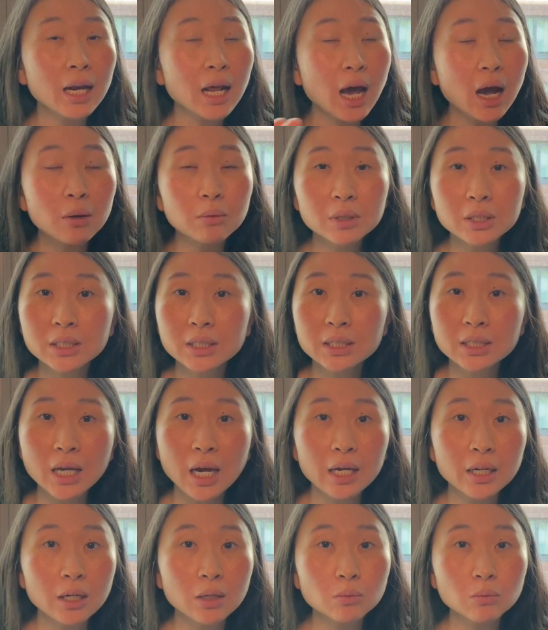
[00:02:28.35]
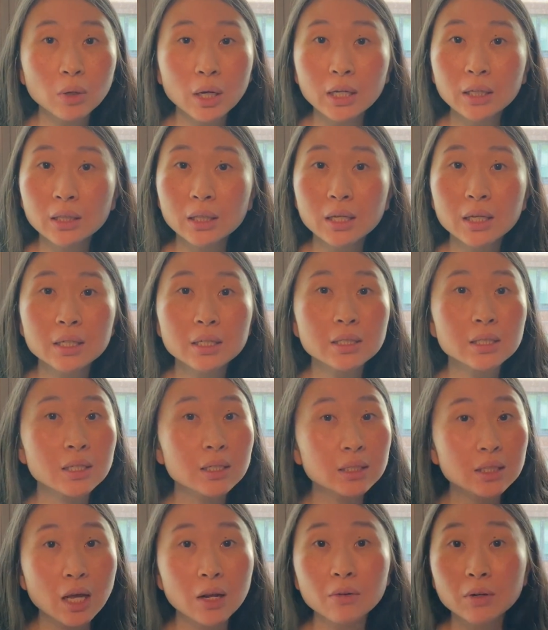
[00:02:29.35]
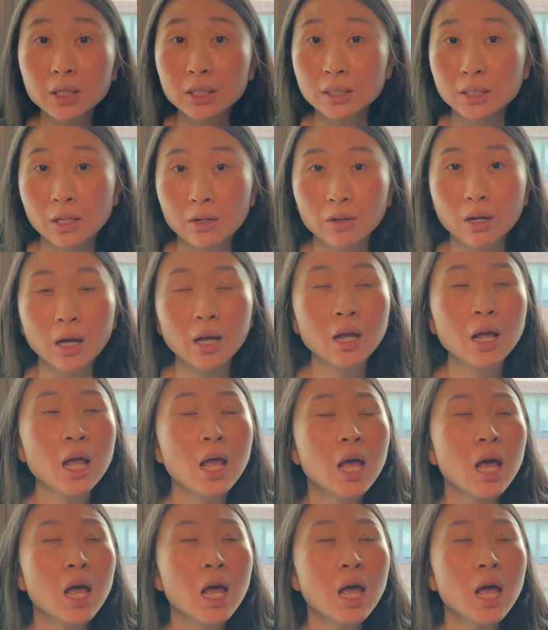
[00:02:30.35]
how we decide on rank lists, etc., etc.